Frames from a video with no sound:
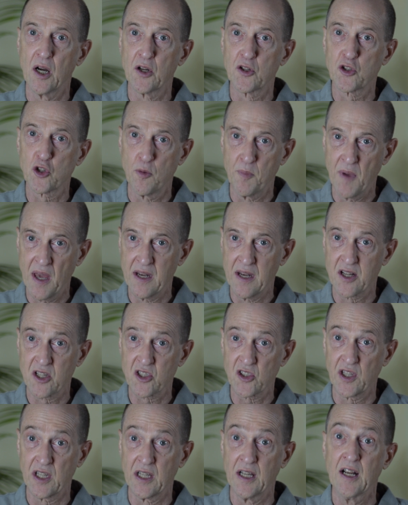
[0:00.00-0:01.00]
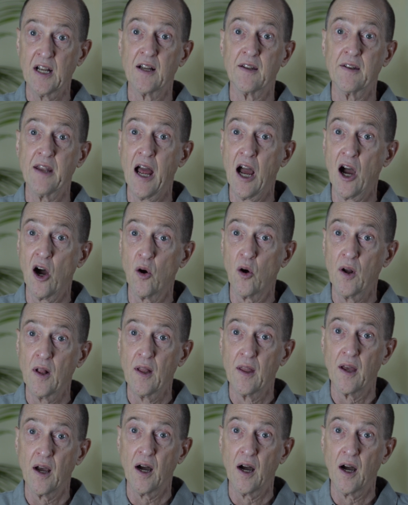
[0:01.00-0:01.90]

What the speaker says: tremendously. Now,